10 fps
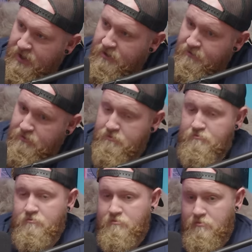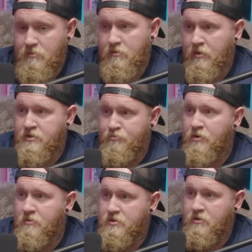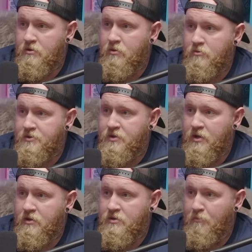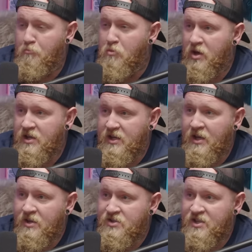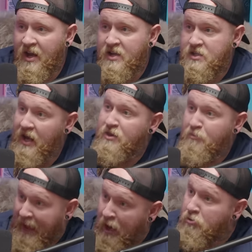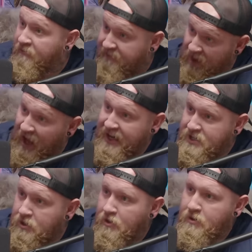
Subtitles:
Yeah. That's pretty much the coolest things. Yeah. Money, sex, and the power of flight.